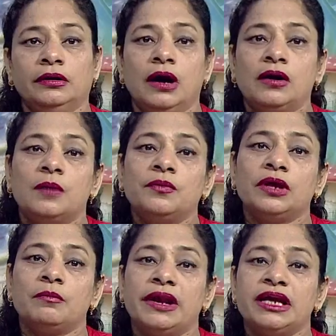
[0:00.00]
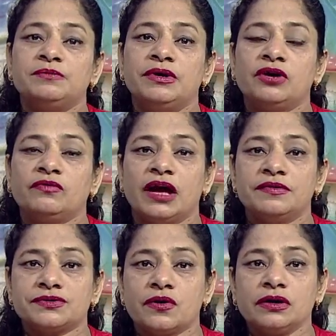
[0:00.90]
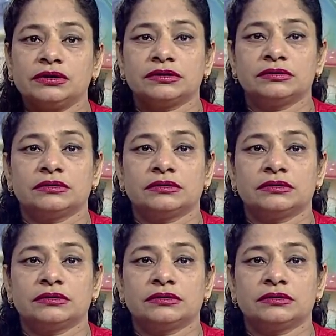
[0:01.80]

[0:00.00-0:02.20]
Now come to the management of livestock.